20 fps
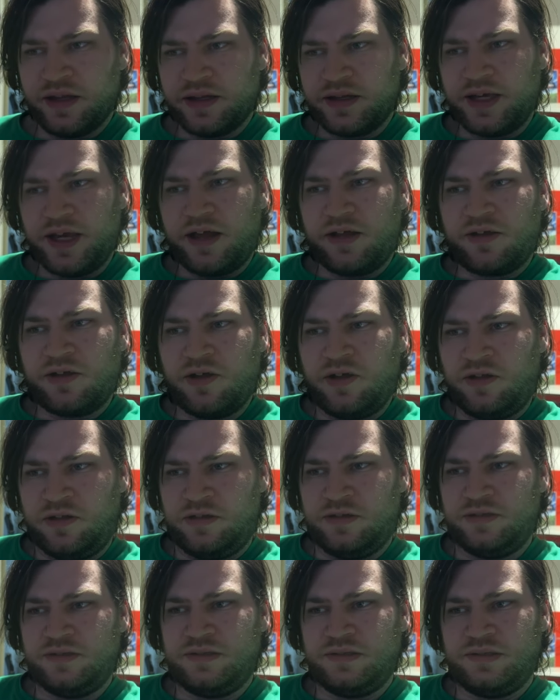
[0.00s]
The
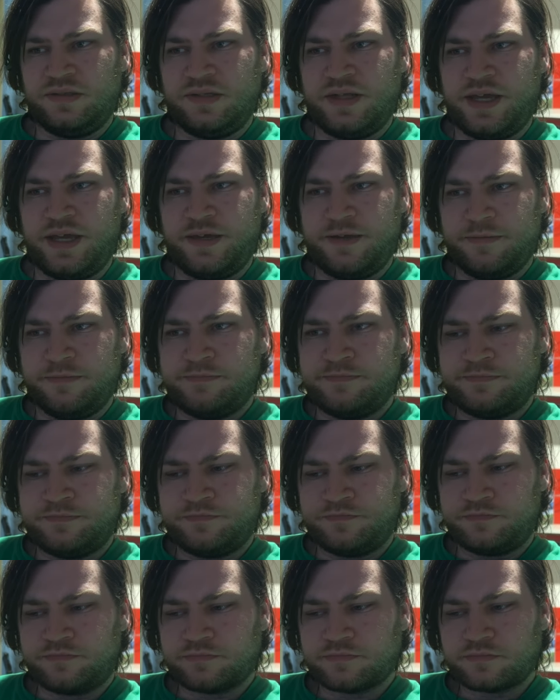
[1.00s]
alcohol, like,
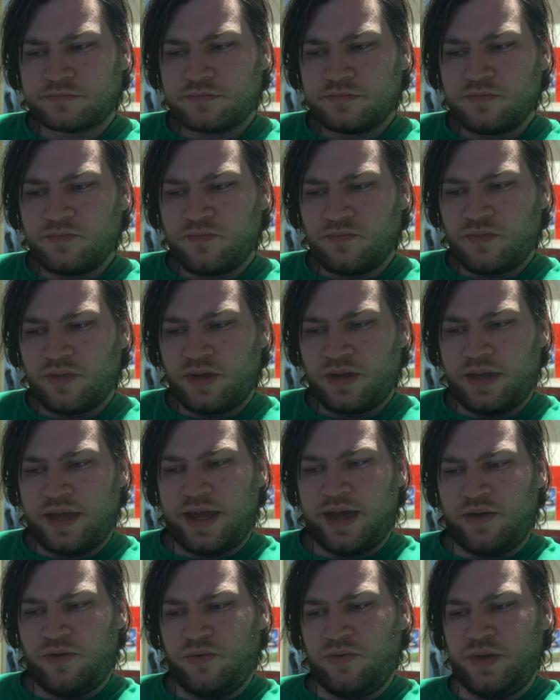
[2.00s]

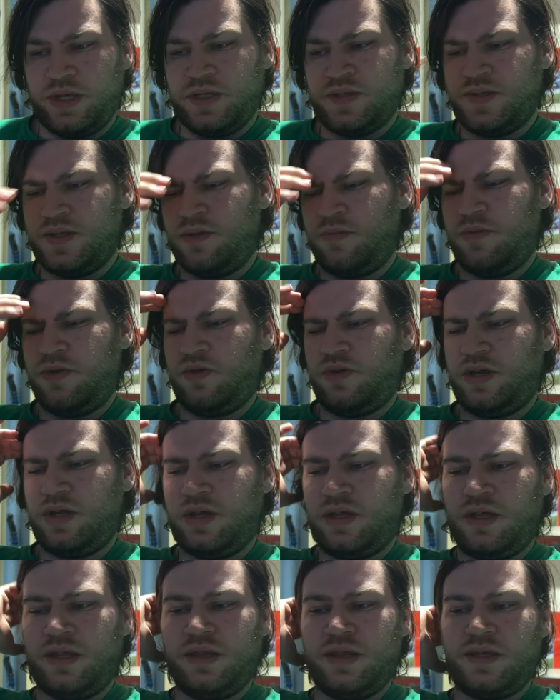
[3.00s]
outweighs the
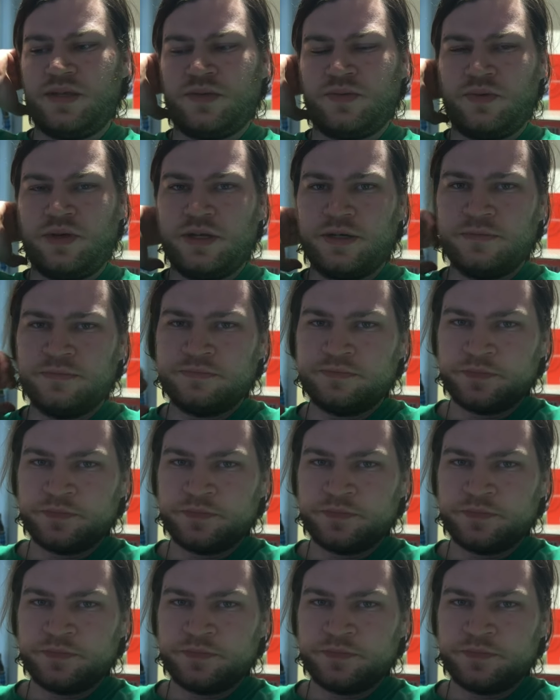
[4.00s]
mocha in this one,